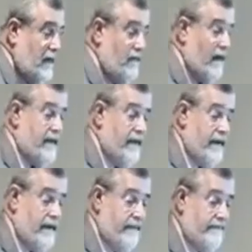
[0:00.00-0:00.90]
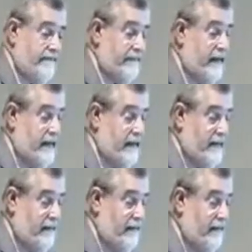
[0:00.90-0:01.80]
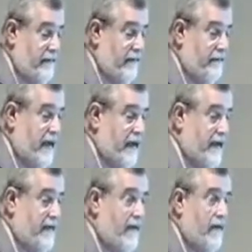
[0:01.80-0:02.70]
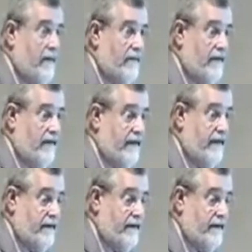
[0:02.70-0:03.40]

rather than begging the crumbs off of